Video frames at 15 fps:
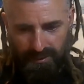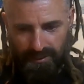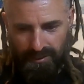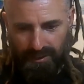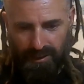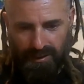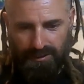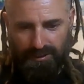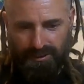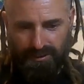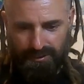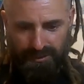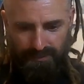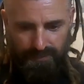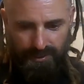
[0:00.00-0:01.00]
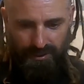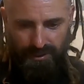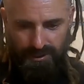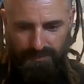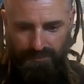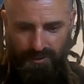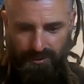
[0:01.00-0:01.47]
Yeah, it's got some
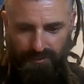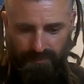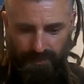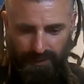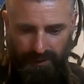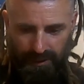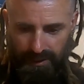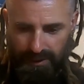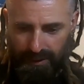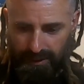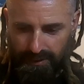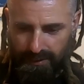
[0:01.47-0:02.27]
nice movement there.